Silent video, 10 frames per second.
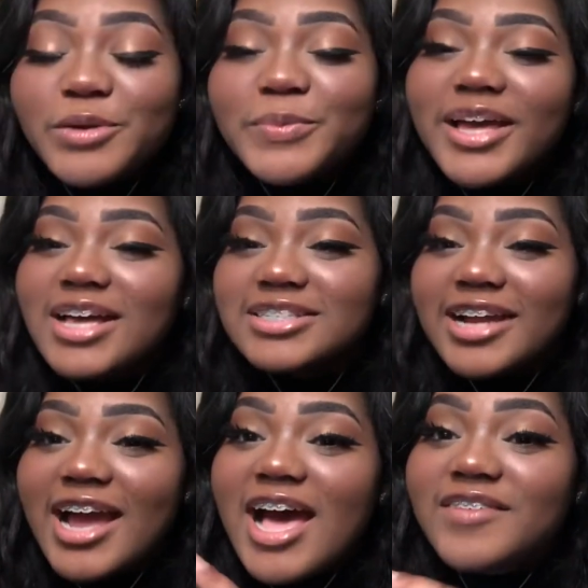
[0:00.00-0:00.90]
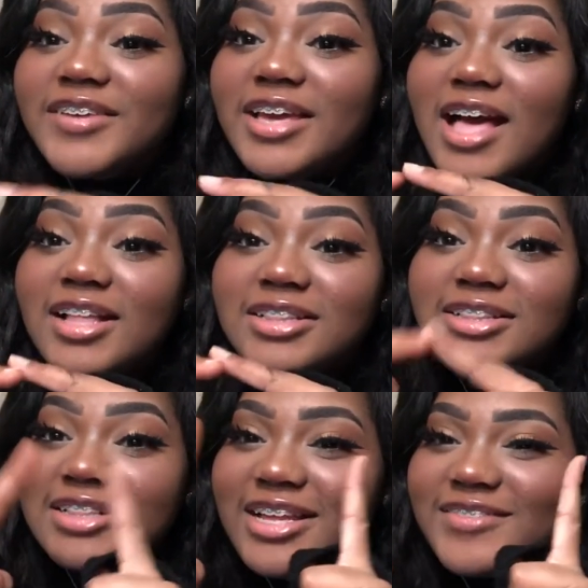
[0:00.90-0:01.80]
I hope you guys are having a
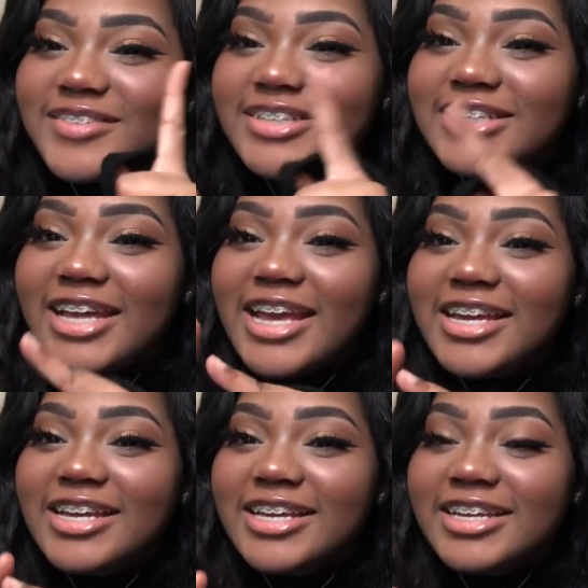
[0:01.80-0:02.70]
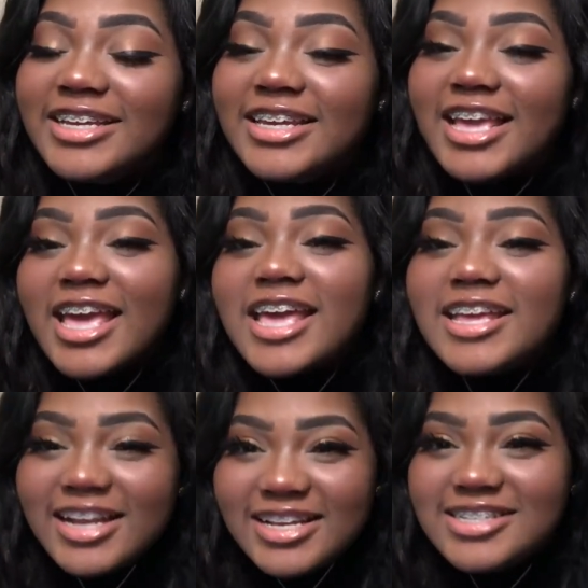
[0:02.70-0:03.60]
lovely day.
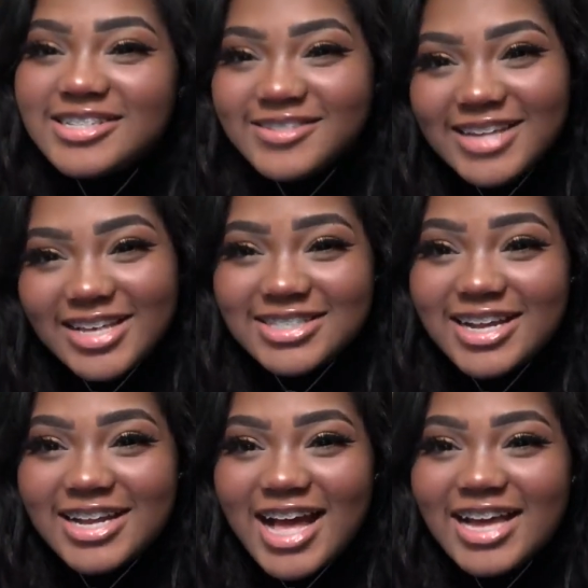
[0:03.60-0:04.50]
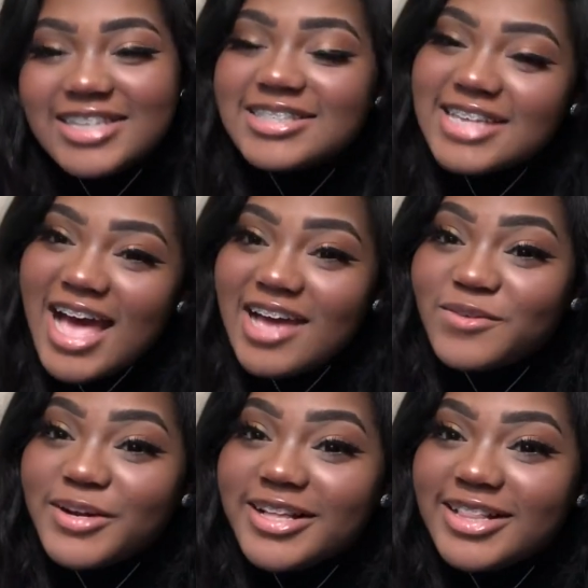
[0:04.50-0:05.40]
And until next time, guys, I
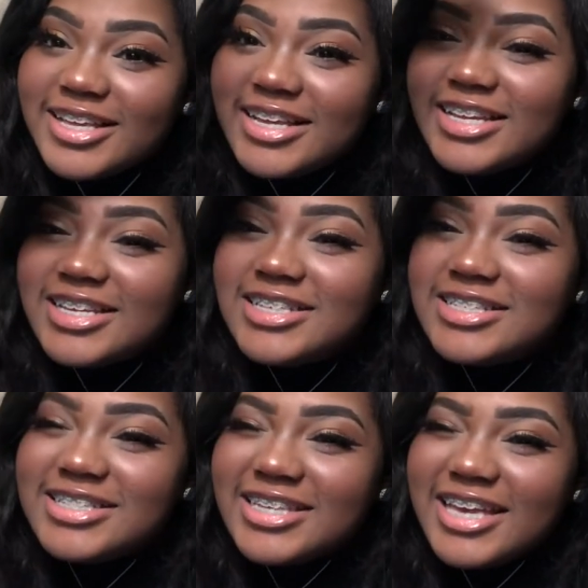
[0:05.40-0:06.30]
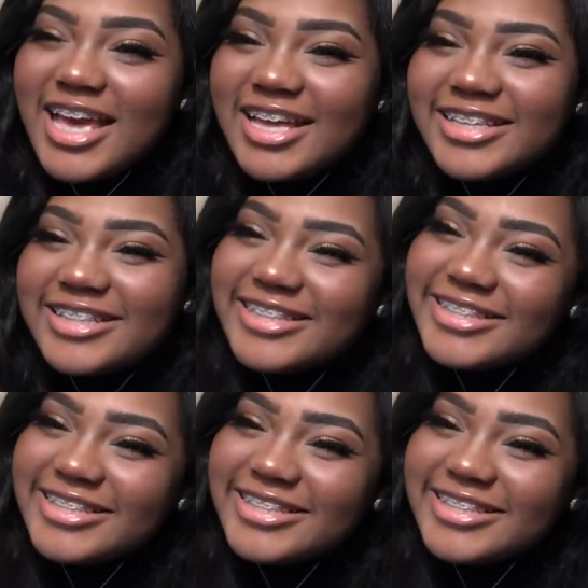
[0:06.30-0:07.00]
will see ya.